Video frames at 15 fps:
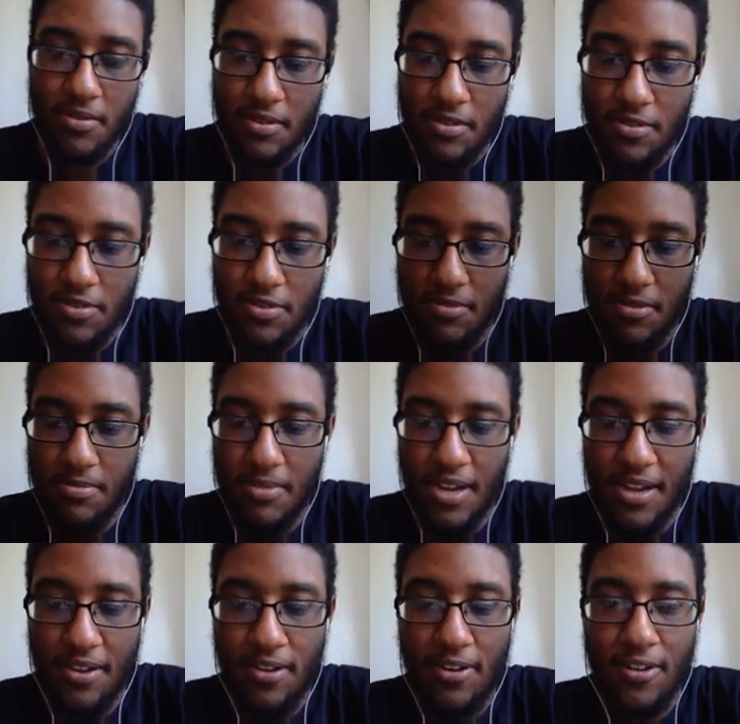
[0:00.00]
the stream is
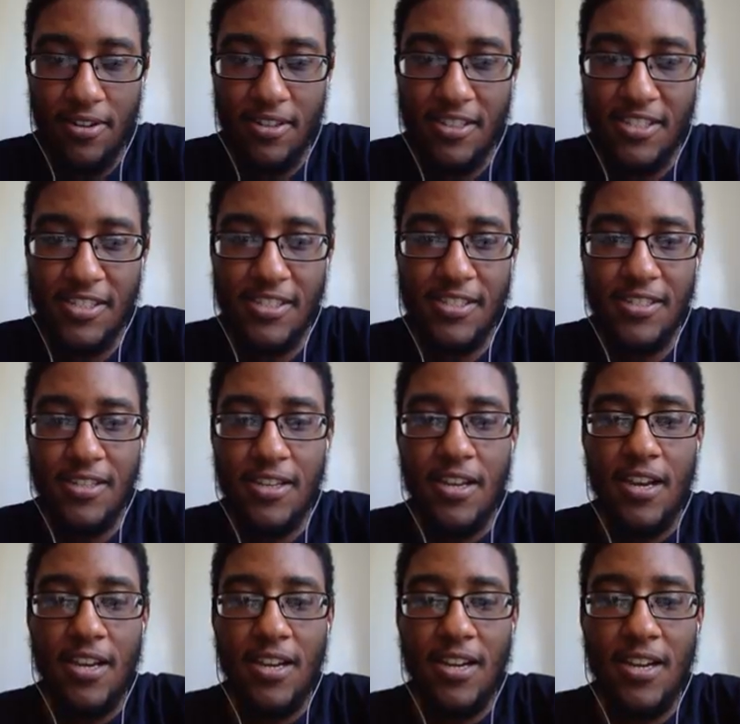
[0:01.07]
back on. See,
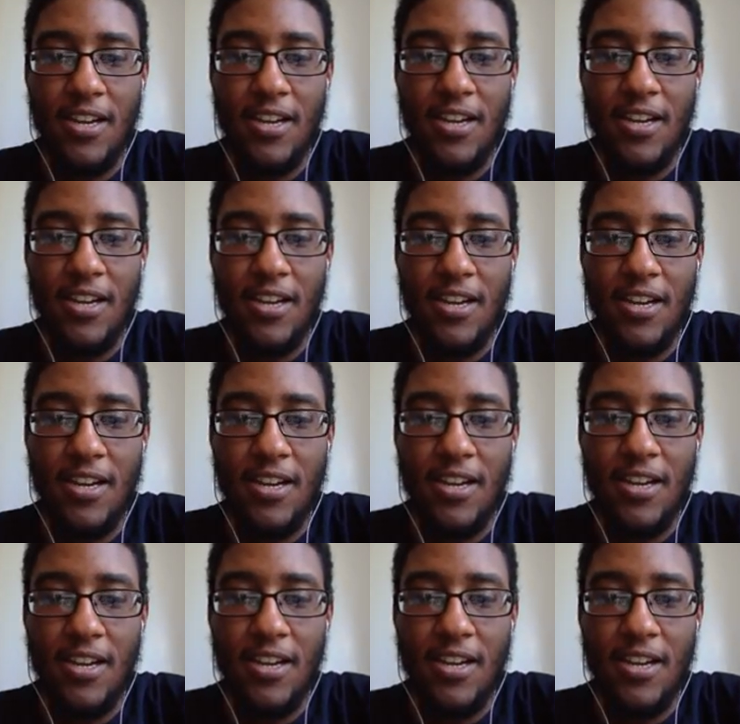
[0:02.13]
I
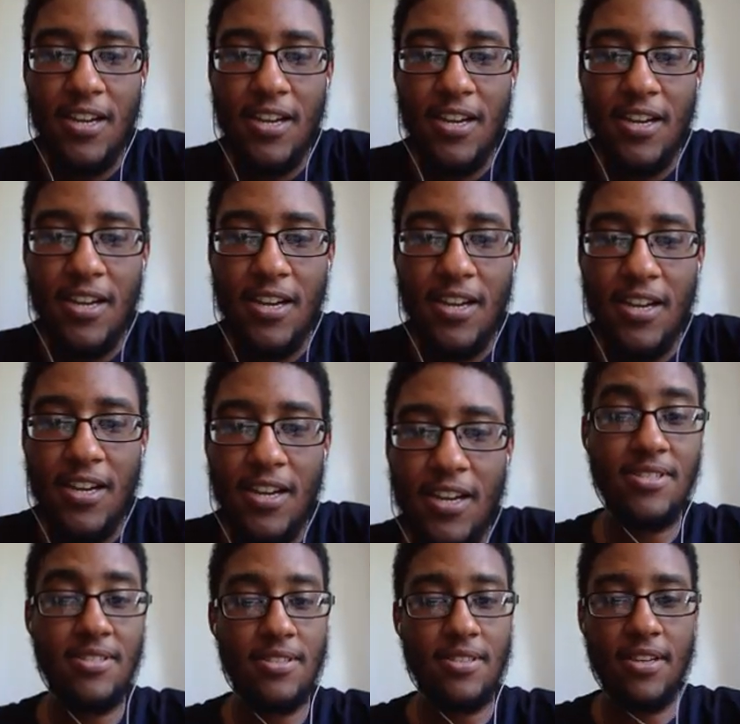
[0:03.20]
realized that
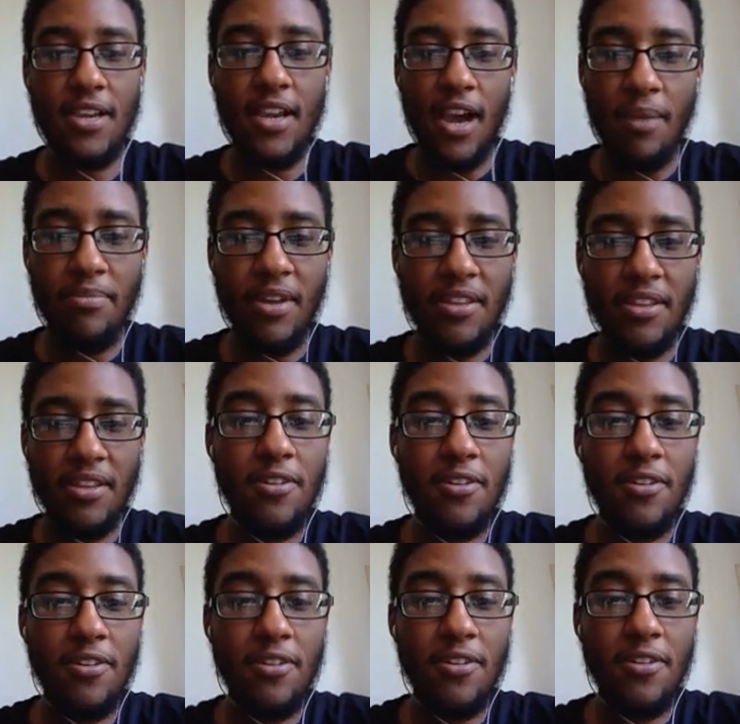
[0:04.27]
recently I'm not the
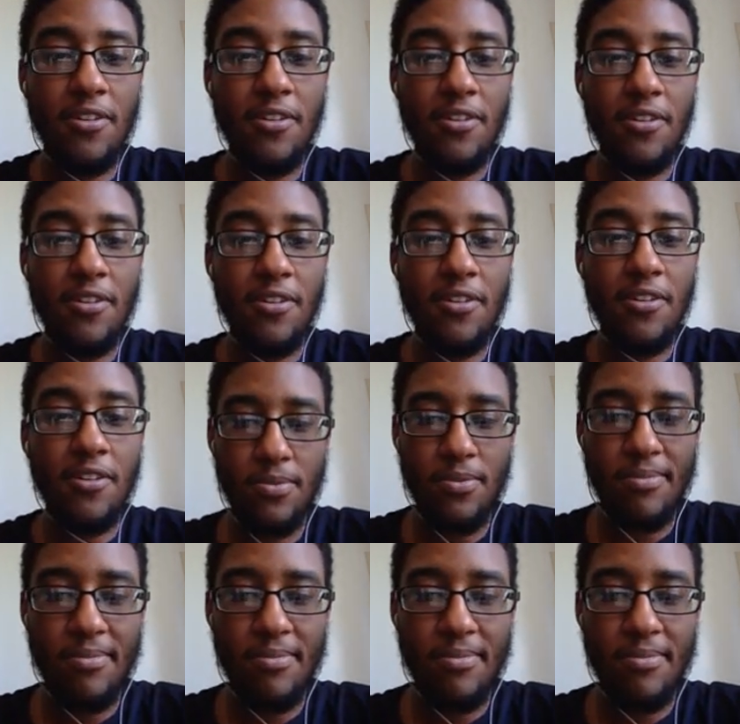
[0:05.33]
only person who